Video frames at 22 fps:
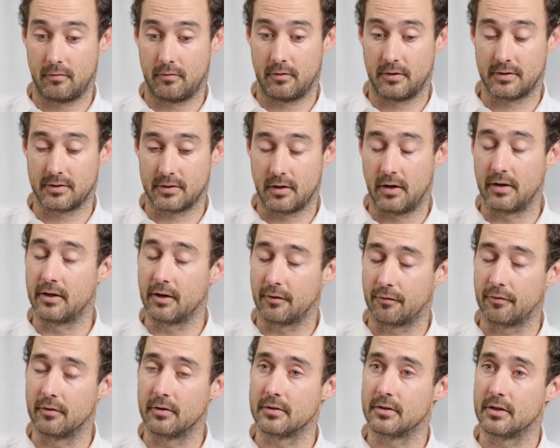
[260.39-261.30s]
a slight
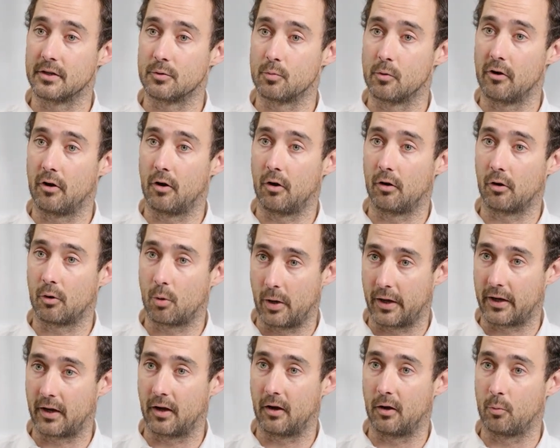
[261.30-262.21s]
difference is we're a lot
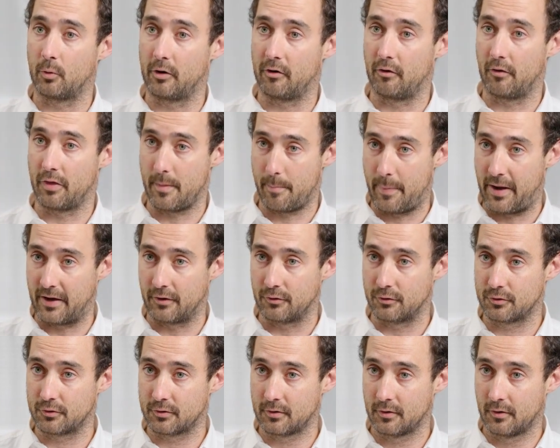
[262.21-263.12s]
quicker, we're on the
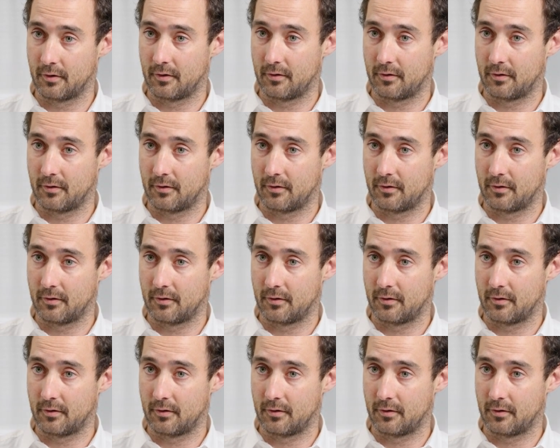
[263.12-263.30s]
bench